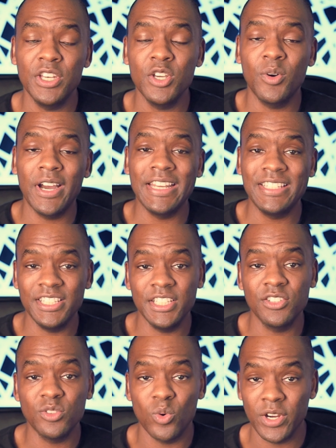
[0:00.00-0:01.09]
video
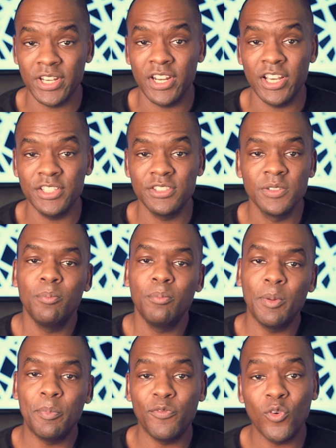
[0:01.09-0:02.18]
ideas organized.
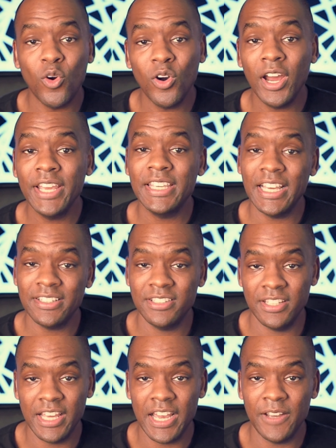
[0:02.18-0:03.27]
But before I get to
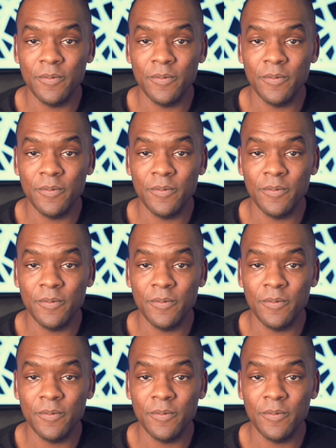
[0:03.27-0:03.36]
that,